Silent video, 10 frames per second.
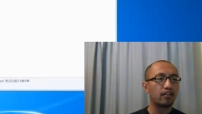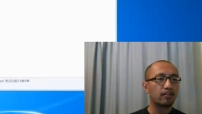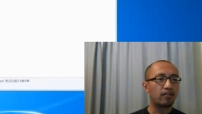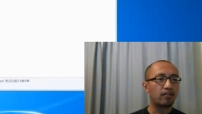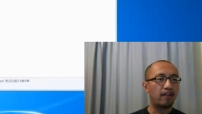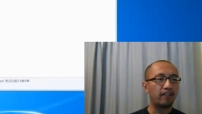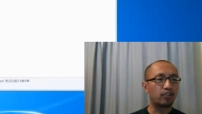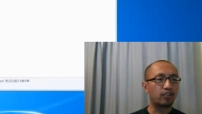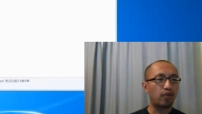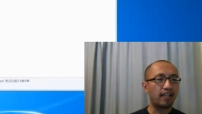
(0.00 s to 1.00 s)
so I've
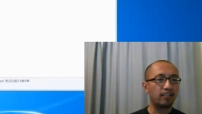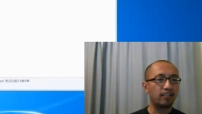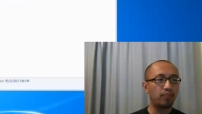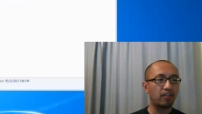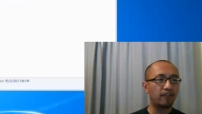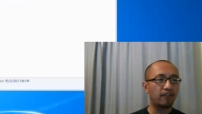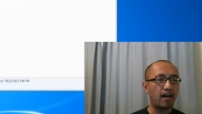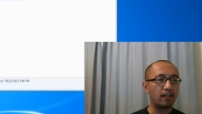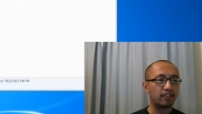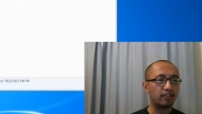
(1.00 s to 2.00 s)
extracted both
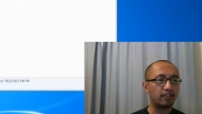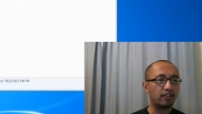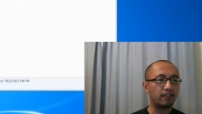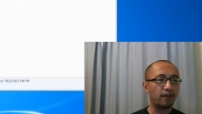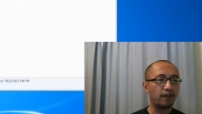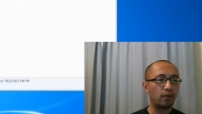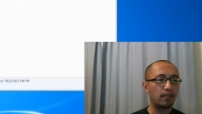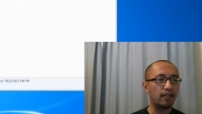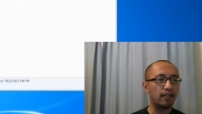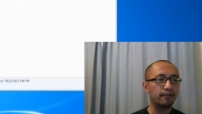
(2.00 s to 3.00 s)
files into this
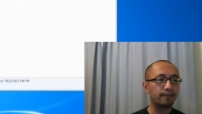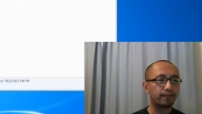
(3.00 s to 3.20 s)
folder